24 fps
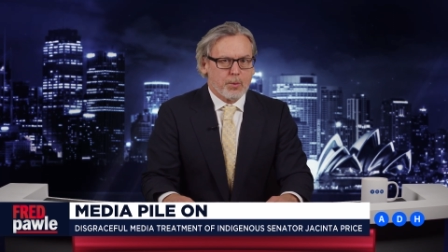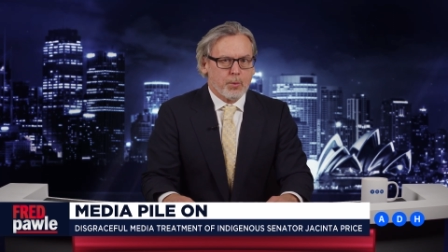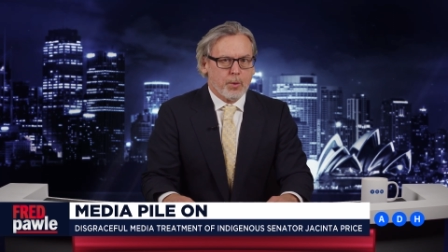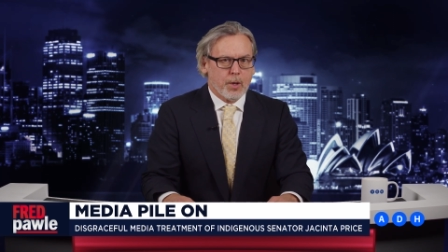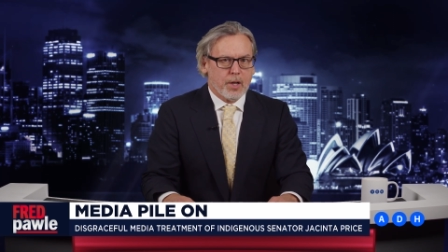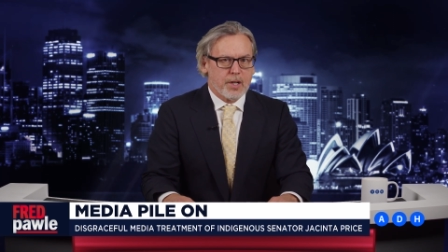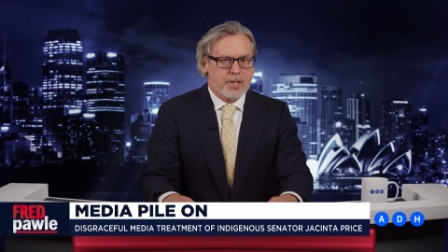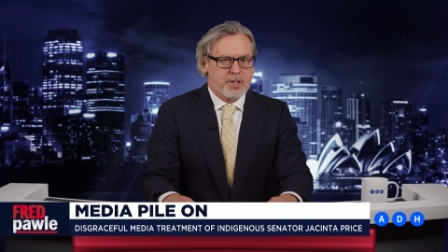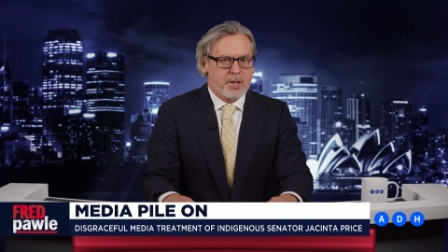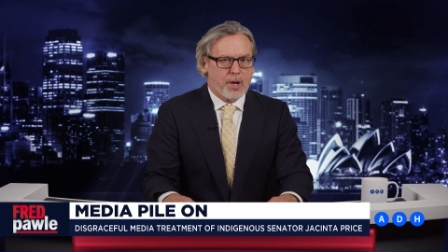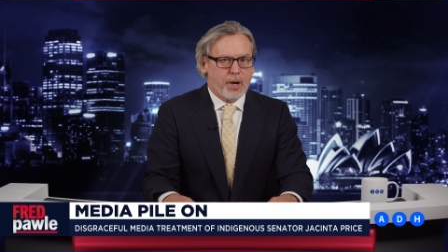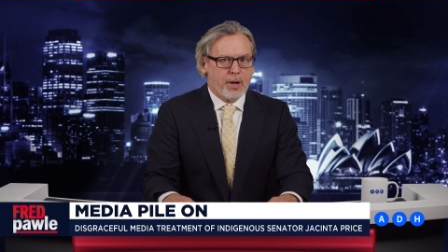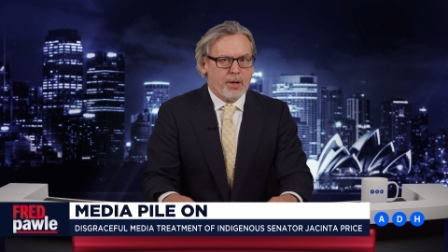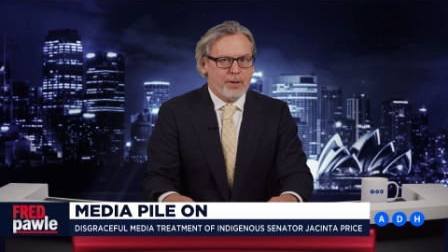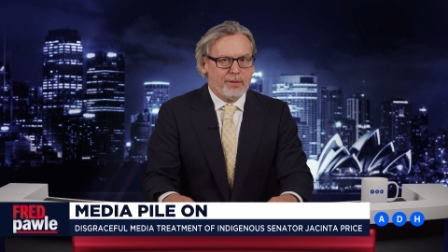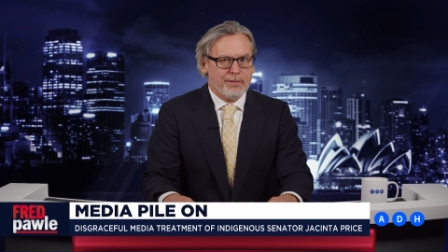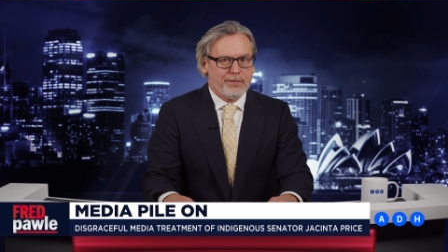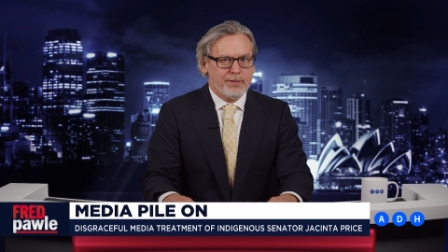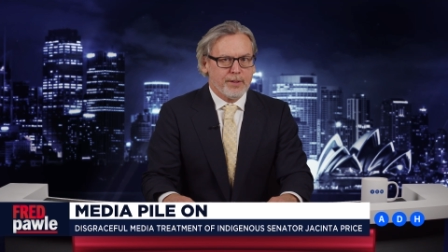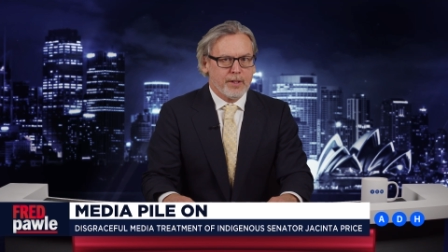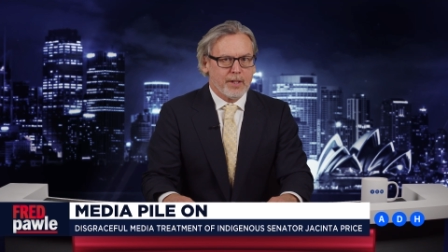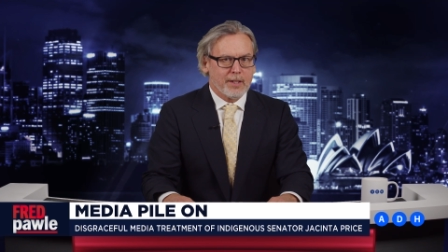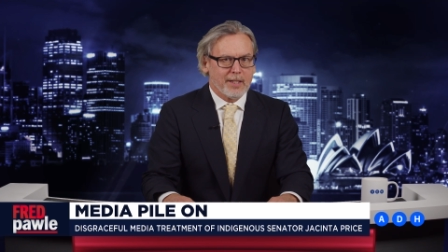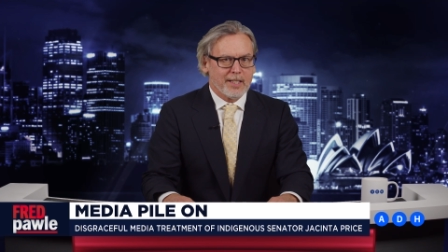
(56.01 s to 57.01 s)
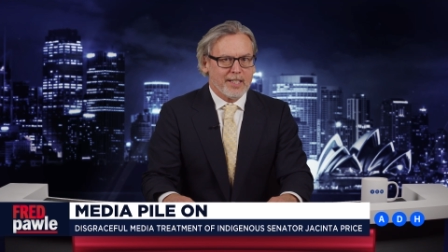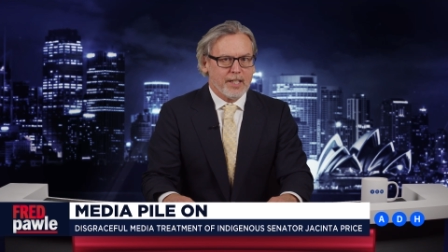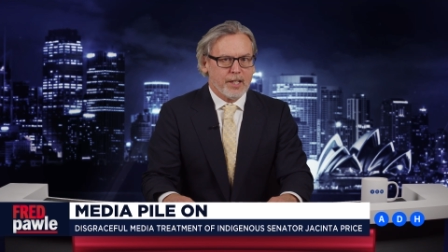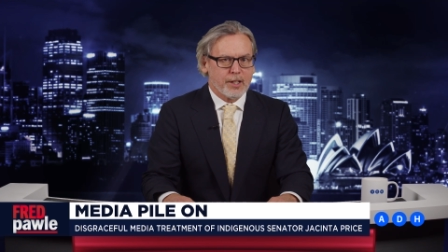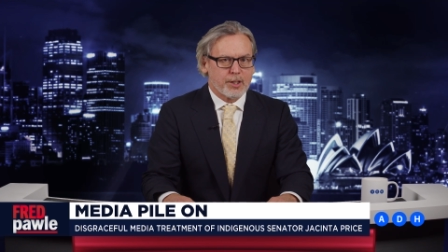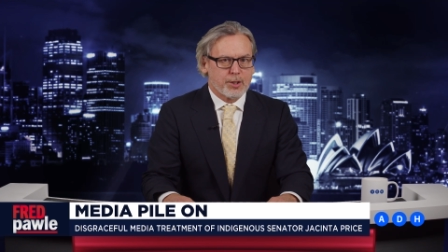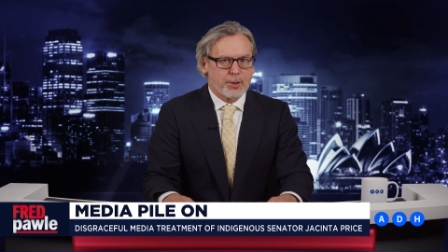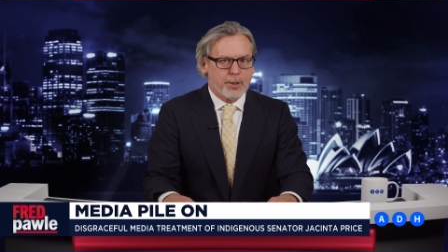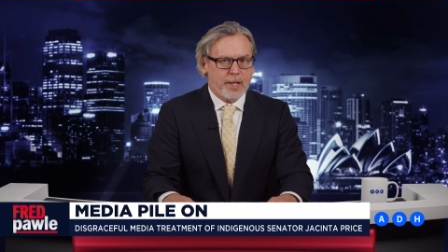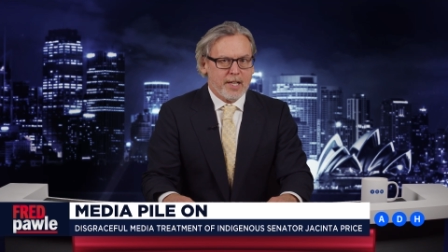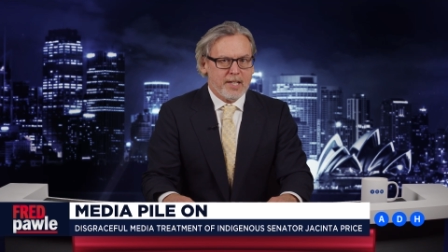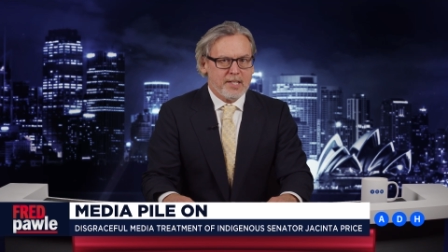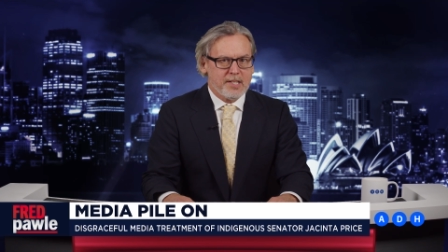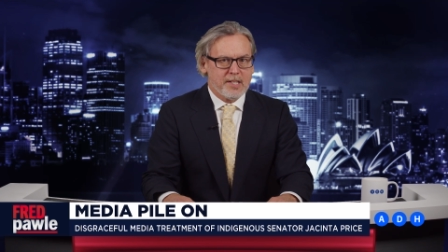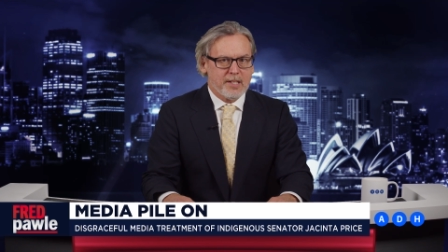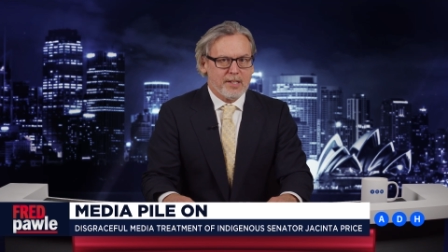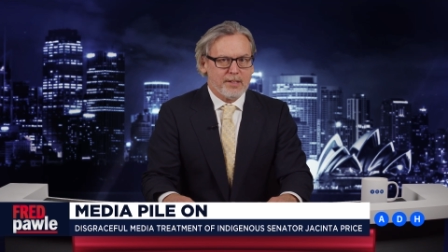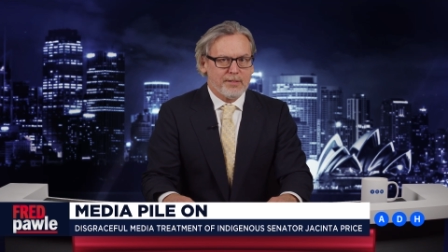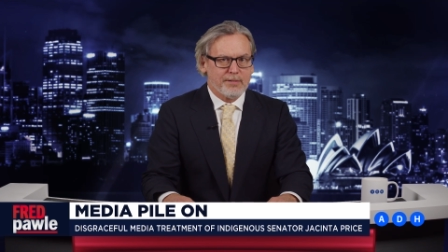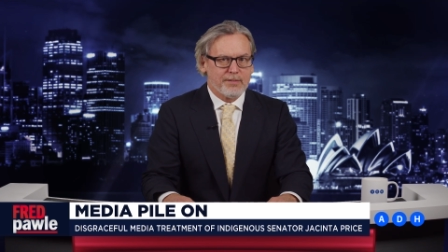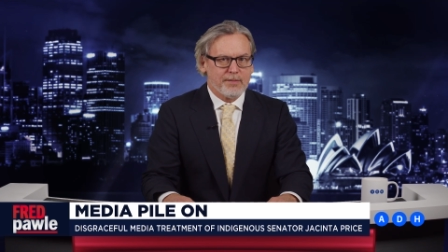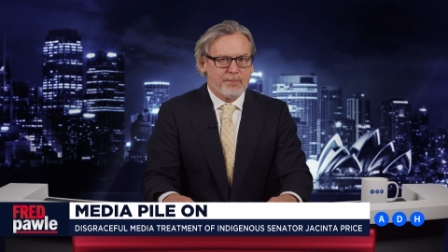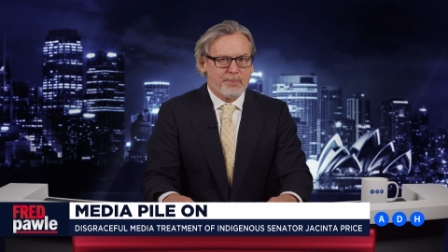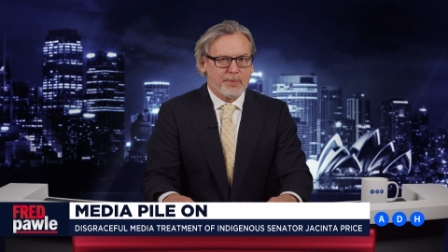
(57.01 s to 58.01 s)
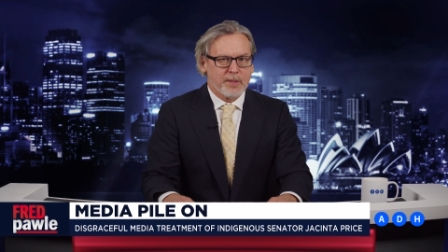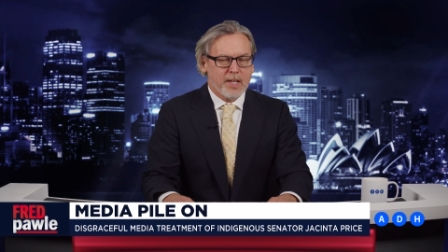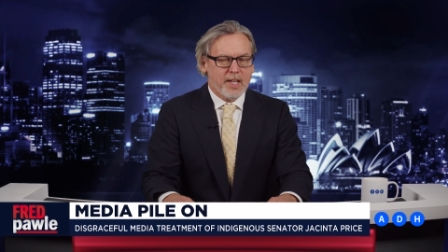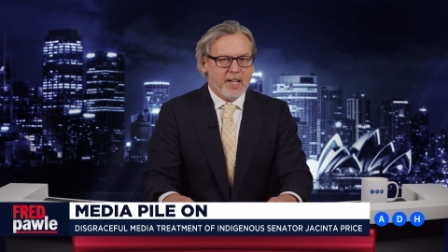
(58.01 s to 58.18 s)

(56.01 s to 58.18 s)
was overtly aggressive.